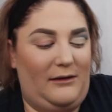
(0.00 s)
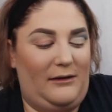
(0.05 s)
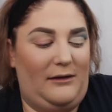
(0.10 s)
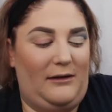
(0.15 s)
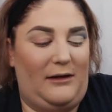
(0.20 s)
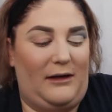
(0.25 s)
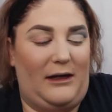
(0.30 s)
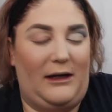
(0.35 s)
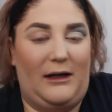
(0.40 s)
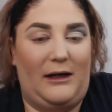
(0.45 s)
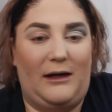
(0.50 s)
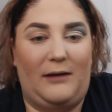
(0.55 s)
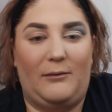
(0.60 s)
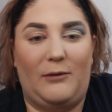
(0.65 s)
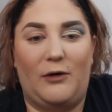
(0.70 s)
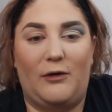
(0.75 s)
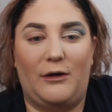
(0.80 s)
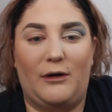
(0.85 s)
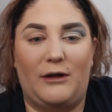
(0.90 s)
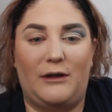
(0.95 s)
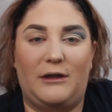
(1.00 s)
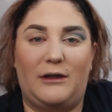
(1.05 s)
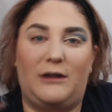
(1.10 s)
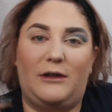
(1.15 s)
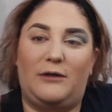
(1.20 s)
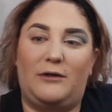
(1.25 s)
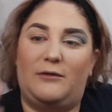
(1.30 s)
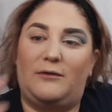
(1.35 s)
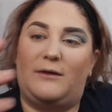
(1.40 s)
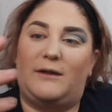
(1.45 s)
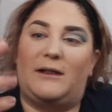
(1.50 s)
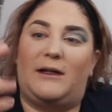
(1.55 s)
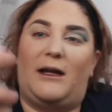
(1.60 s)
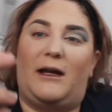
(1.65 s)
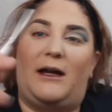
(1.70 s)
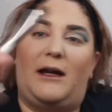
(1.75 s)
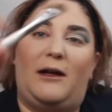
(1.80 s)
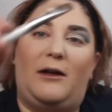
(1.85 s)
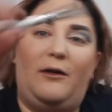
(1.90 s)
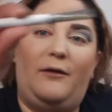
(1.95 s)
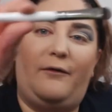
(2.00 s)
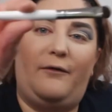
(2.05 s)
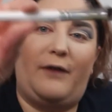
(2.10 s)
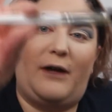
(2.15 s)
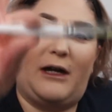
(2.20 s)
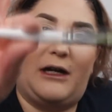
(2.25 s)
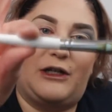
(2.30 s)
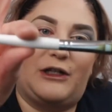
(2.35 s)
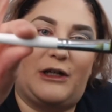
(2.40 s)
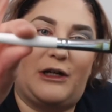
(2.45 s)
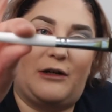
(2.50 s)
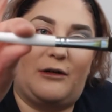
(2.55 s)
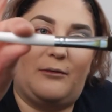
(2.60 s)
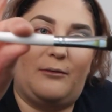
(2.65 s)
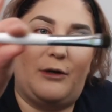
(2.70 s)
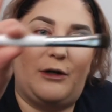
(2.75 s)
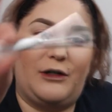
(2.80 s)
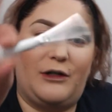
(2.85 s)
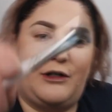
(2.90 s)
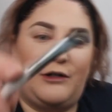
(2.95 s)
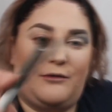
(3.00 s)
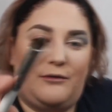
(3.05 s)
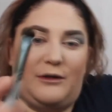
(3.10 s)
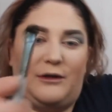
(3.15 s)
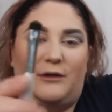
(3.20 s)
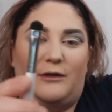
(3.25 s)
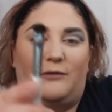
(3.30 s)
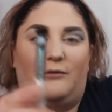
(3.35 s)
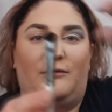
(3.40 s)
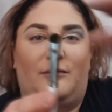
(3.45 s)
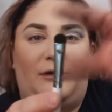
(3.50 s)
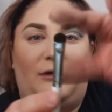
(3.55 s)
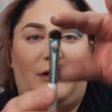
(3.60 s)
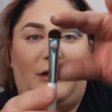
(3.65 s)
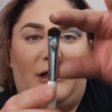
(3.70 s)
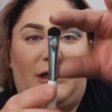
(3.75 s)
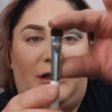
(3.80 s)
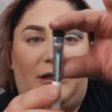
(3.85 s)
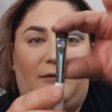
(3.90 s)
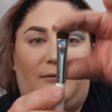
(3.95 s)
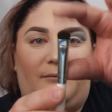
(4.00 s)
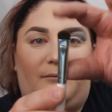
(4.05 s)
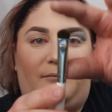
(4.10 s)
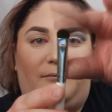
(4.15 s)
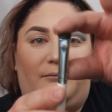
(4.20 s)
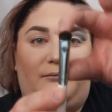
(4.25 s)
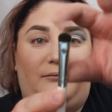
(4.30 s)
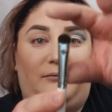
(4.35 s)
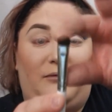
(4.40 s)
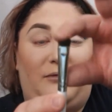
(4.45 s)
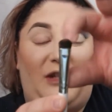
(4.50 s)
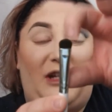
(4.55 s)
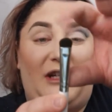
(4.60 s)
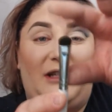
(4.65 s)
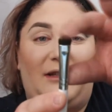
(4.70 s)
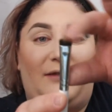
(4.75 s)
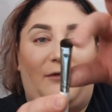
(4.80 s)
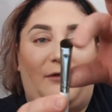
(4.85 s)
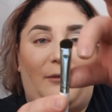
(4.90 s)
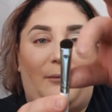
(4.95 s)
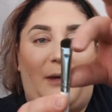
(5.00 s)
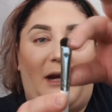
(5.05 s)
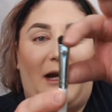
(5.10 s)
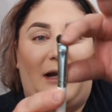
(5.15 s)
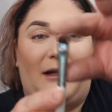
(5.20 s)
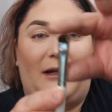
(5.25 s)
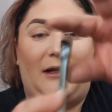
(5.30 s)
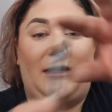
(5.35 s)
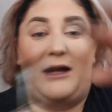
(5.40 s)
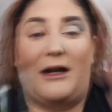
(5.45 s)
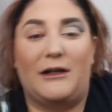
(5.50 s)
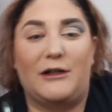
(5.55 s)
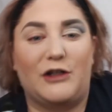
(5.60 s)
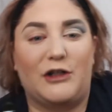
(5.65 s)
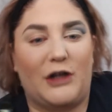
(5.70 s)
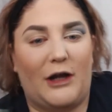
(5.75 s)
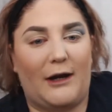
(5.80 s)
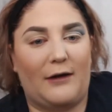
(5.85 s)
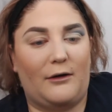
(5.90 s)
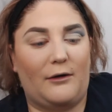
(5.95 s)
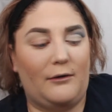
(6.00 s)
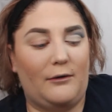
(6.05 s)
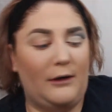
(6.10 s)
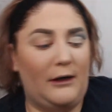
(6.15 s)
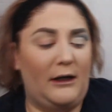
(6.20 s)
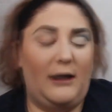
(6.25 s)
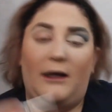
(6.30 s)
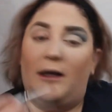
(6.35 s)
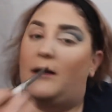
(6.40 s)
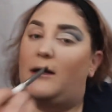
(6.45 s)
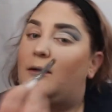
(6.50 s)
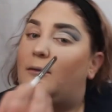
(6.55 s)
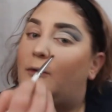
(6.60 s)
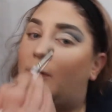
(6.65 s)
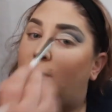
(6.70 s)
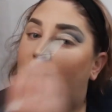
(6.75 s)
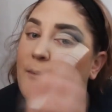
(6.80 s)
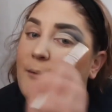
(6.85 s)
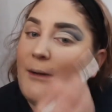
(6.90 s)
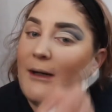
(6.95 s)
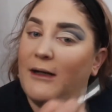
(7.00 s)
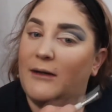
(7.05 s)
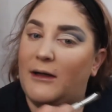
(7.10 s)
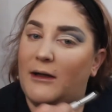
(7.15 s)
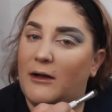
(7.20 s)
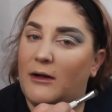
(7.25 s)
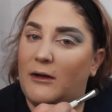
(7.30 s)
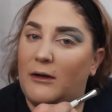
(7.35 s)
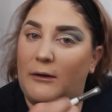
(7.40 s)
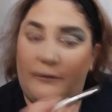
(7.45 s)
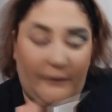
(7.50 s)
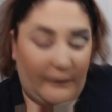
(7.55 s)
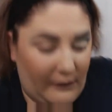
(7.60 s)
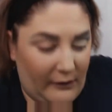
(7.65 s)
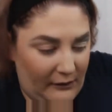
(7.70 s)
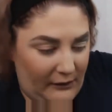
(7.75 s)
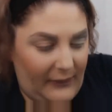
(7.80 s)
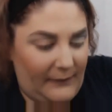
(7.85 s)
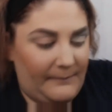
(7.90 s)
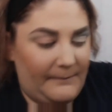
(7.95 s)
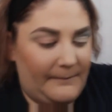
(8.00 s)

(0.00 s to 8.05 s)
And I'm going to use an e.l.f. eyeshadow brush, which is really nice for packing eyeshadow. And I'm going to pack that all over the lid.